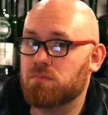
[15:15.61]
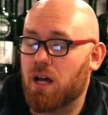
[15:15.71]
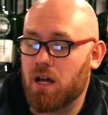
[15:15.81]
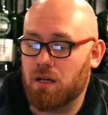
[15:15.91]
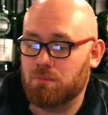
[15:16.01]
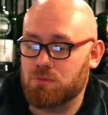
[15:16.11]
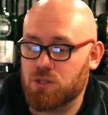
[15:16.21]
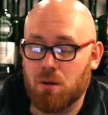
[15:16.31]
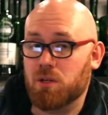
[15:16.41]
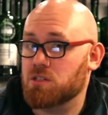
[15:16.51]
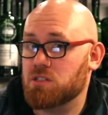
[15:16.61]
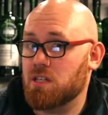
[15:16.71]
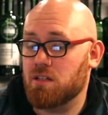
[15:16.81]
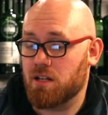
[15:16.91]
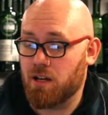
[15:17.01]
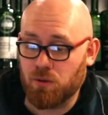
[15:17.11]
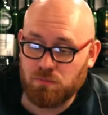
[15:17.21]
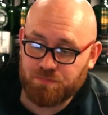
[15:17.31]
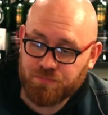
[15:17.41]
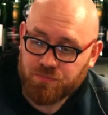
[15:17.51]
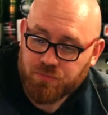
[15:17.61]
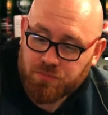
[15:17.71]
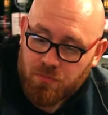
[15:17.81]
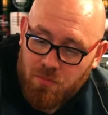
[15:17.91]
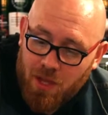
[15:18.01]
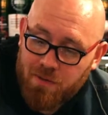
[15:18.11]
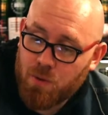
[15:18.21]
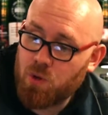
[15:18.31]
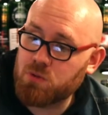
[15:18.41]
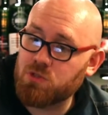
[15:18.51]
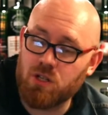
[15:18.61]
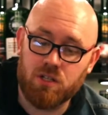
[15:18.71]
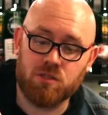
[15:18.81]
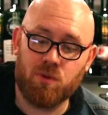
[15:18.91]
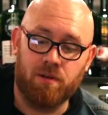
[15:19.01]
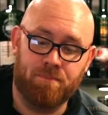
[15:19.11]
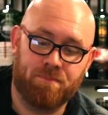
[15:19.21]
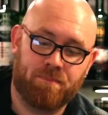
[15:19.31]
So I'm going to see now if it works with tonic as well.